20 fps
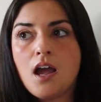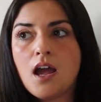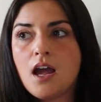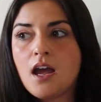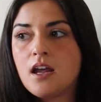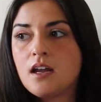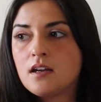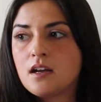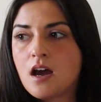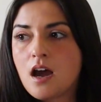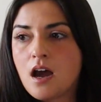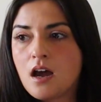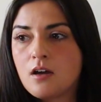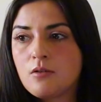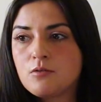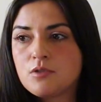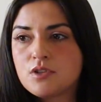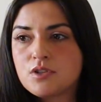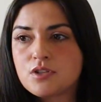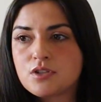and I
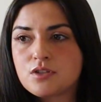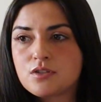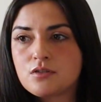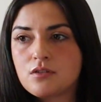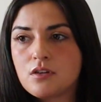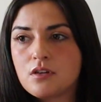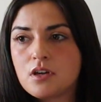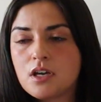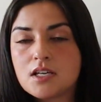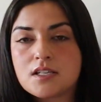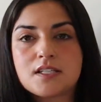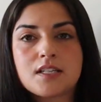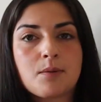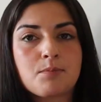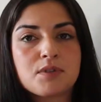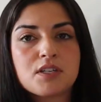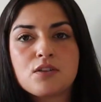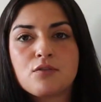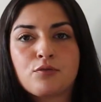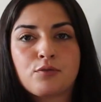was
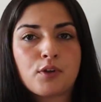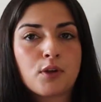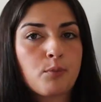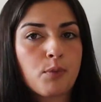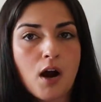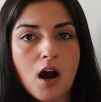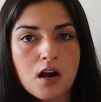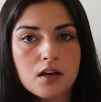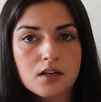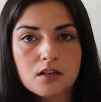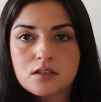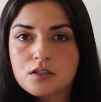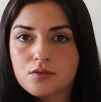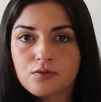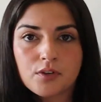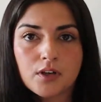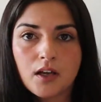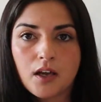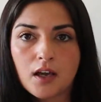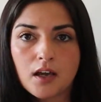accepting free products,
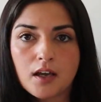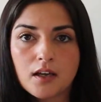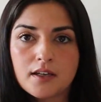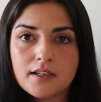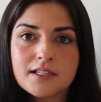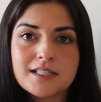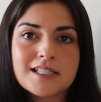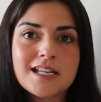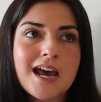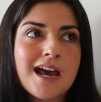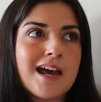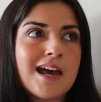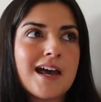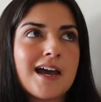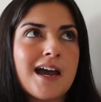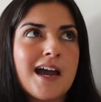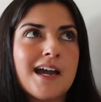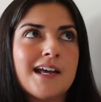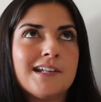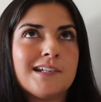free gigs,
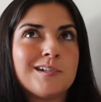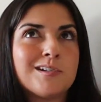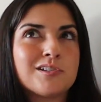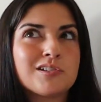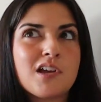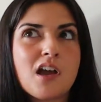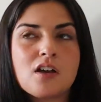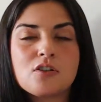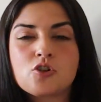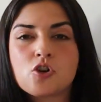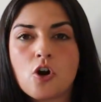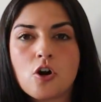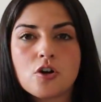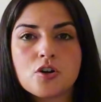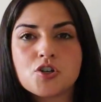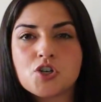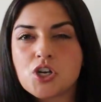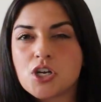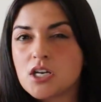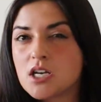and
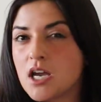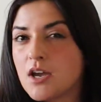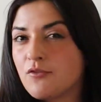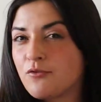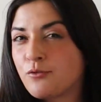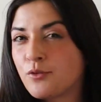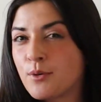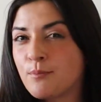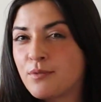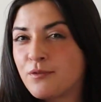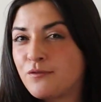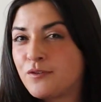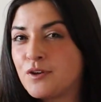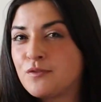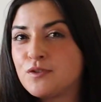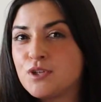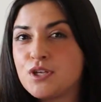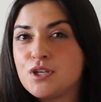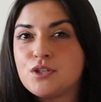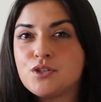charging from
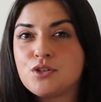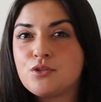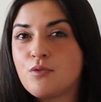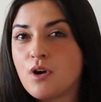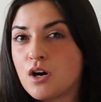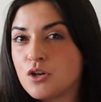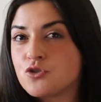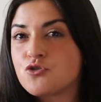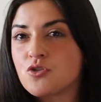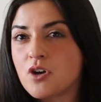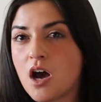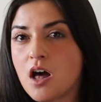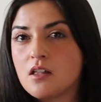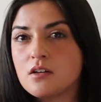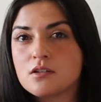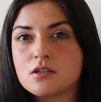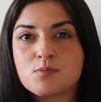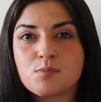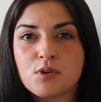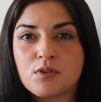$50 to
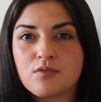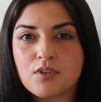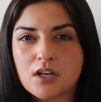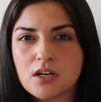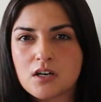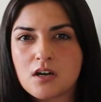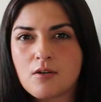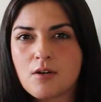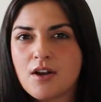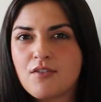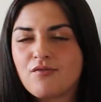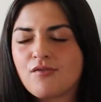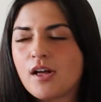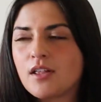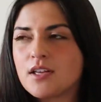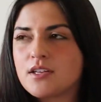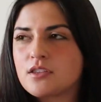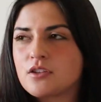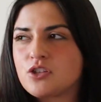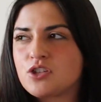$100 per video. I felt
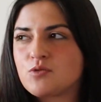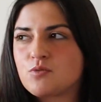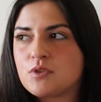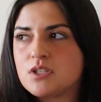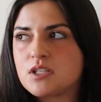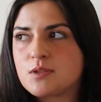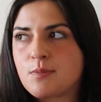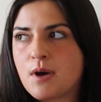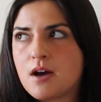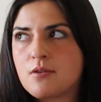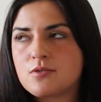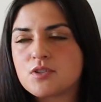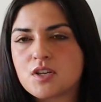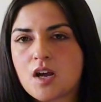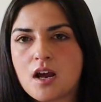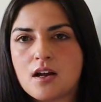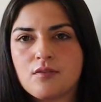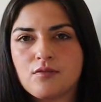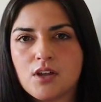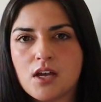like the sweet spot was
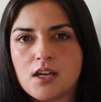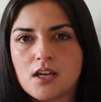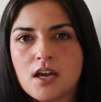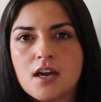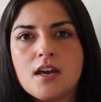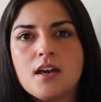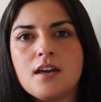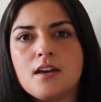kind of like